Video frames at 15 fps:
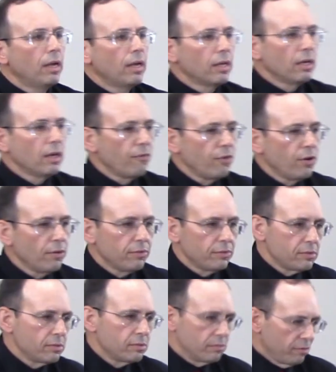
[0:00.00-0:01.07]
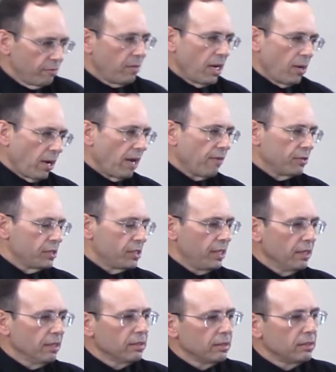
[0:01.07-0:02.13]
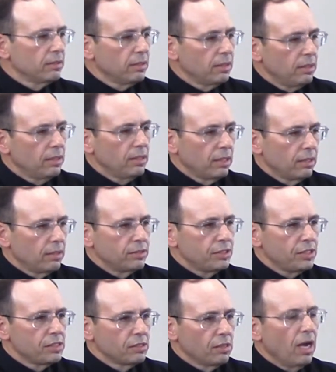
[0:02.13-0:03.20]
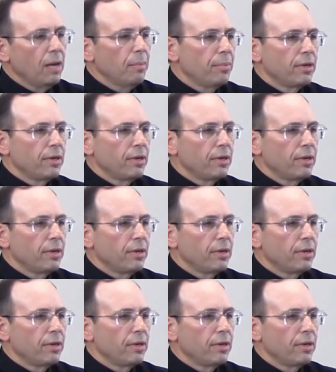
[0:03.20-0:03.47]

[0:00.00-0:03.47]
now if my wife was here, and she's not,